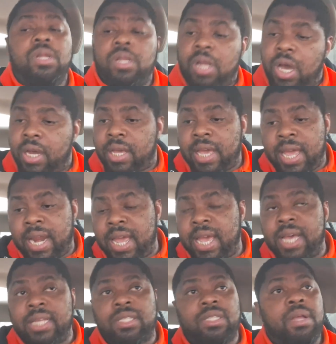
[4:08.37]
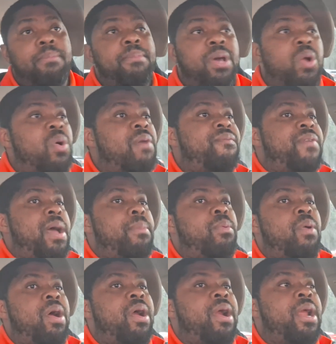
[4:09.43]
Look, it is the middle of
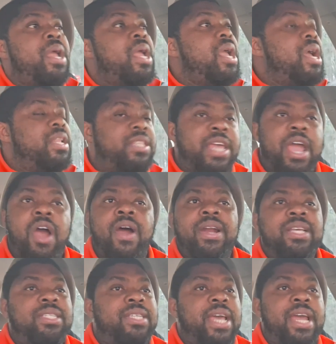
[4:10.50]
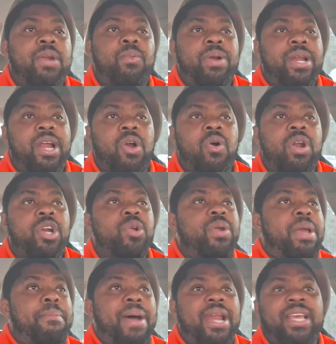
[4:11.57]
February. They already said what they're going to do.
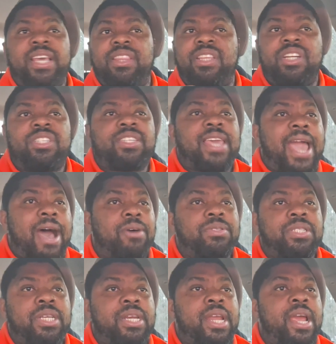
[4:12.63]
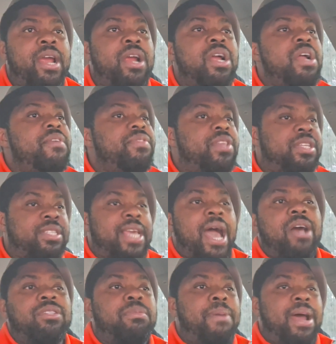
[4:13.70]
They're about to get their scouts in there. The
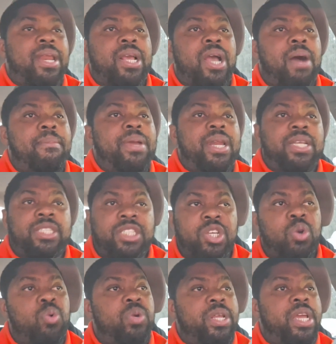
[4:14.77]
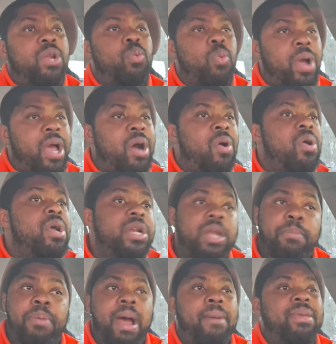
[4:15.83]
scouts about to come in and see who did well.
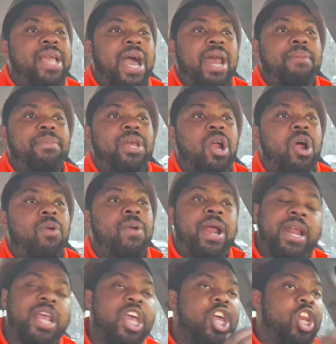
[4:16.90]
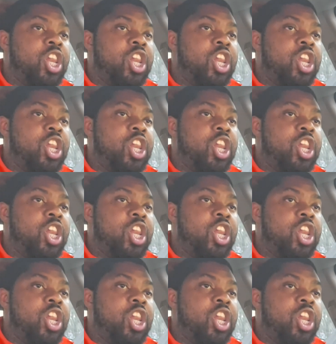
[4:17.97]
They probably got them in already.